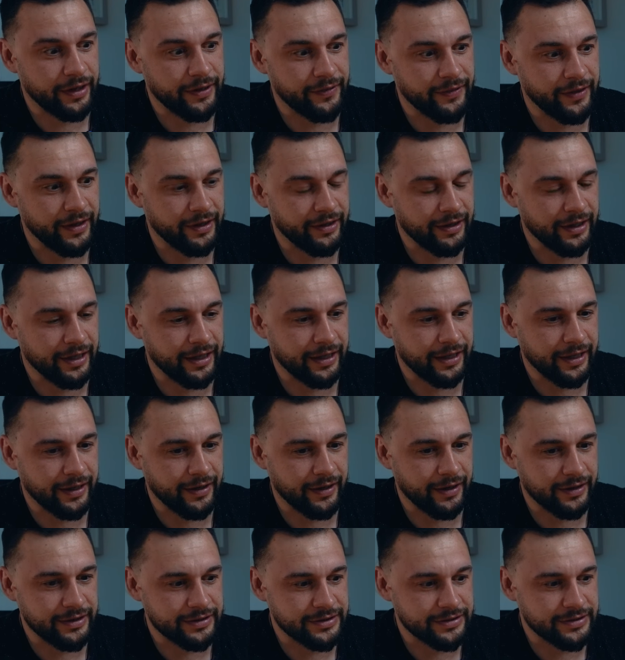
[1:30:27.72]
And then like
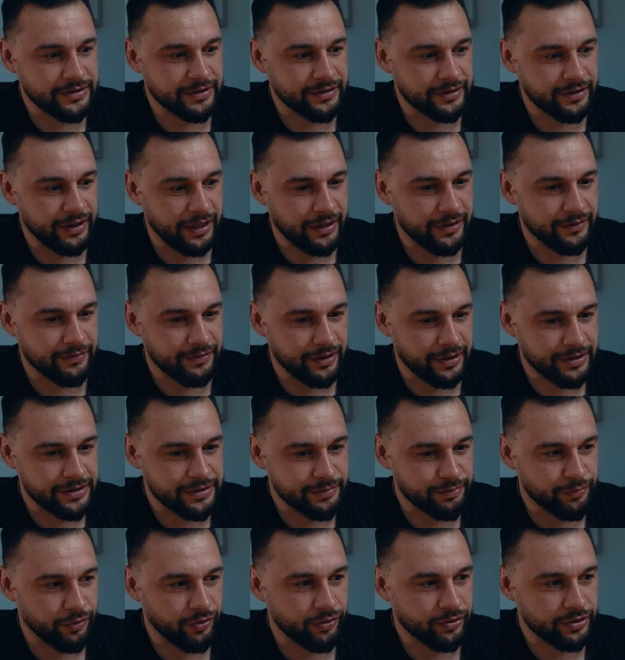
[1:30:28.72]
uh, I, I,
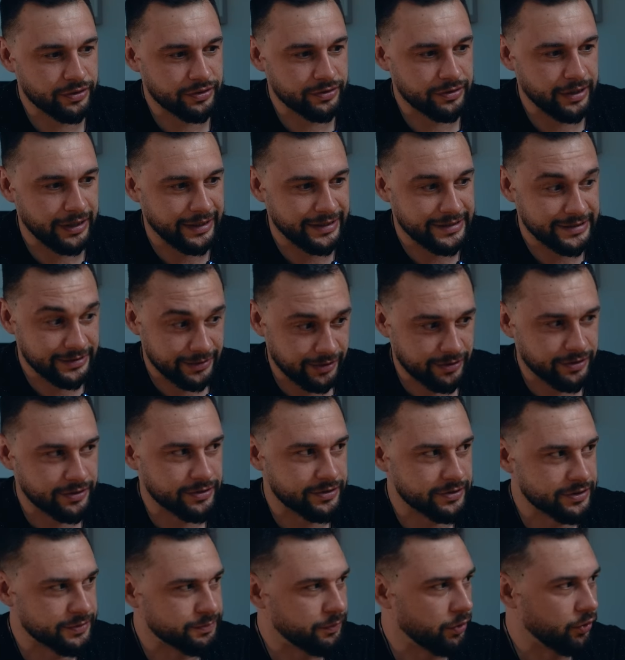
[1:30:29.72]
smoked, like
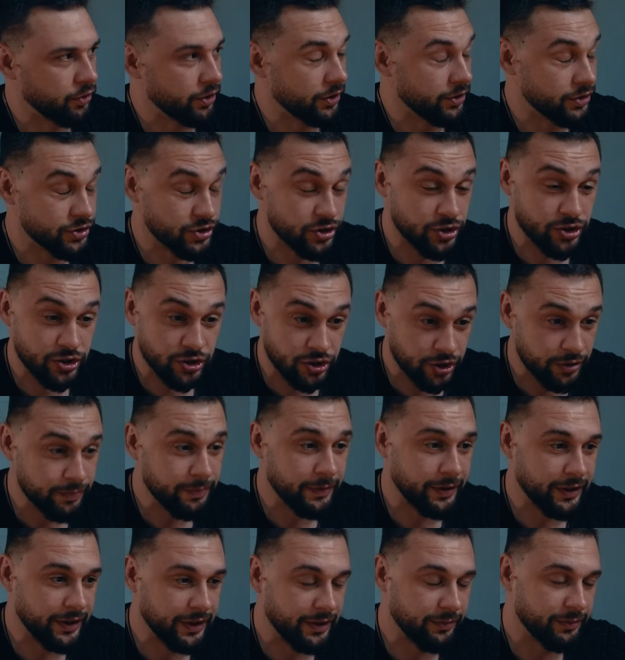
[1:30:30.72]
started smoking
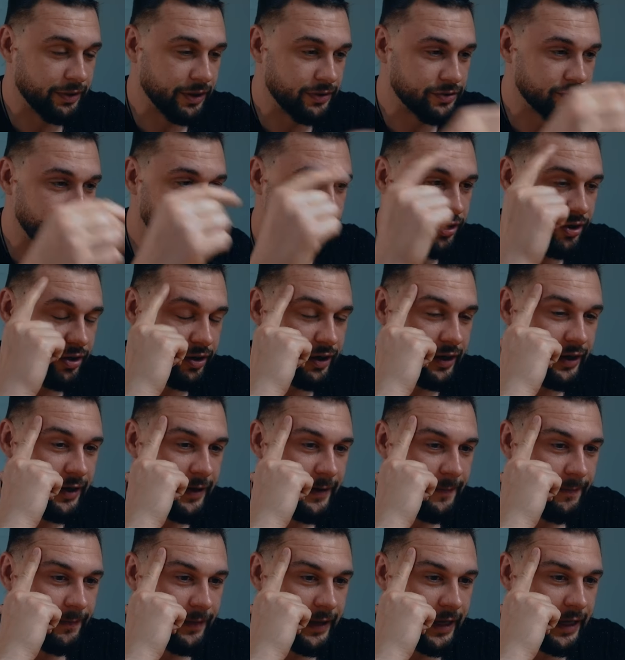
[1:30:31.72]
stupidly when I was 30.
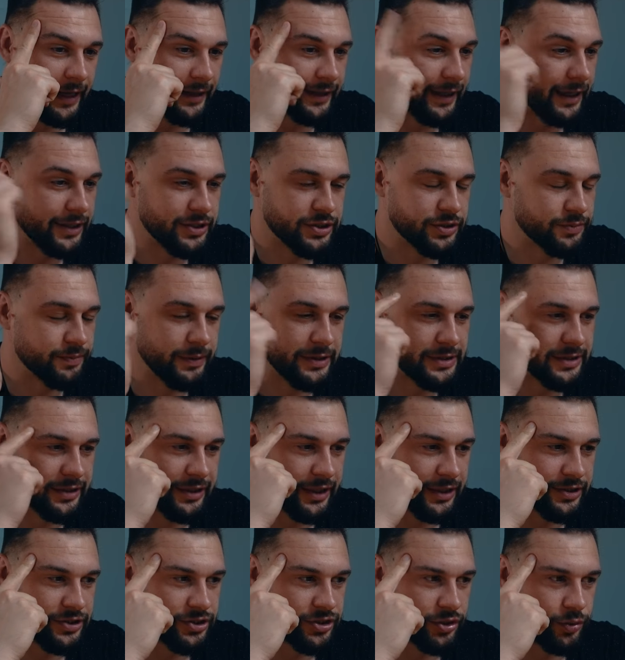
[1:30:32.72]
And I just
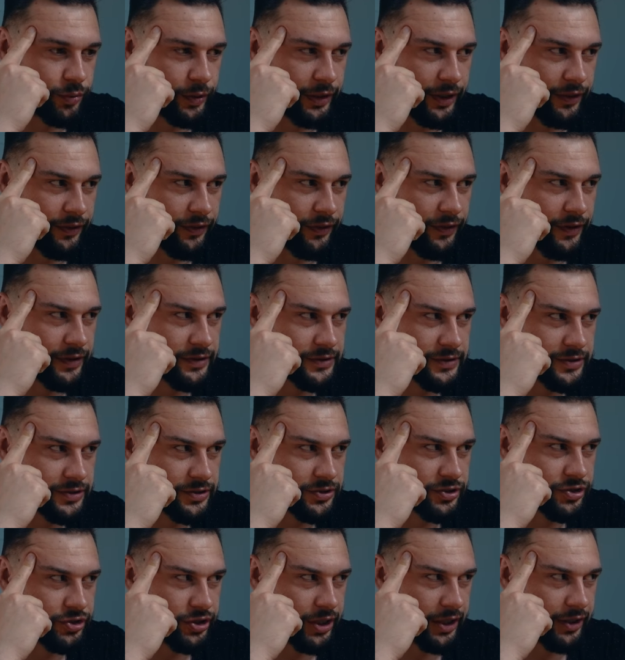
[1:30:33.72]
basically, I just quit
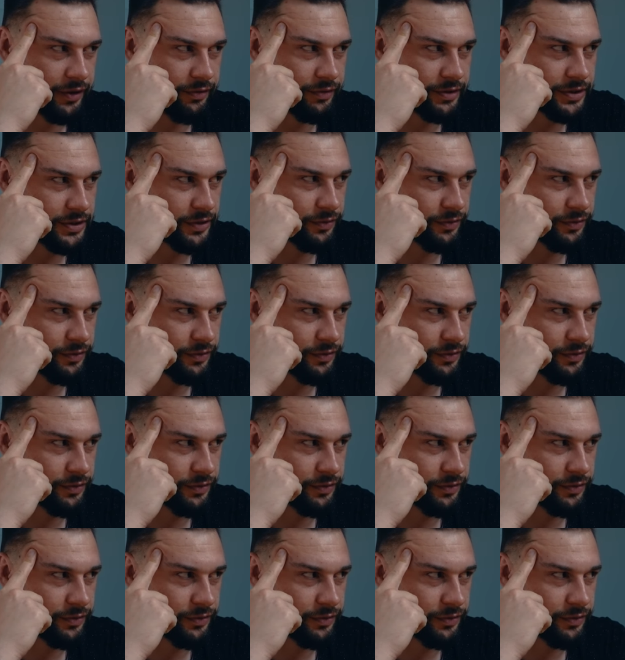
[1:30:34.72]
this January.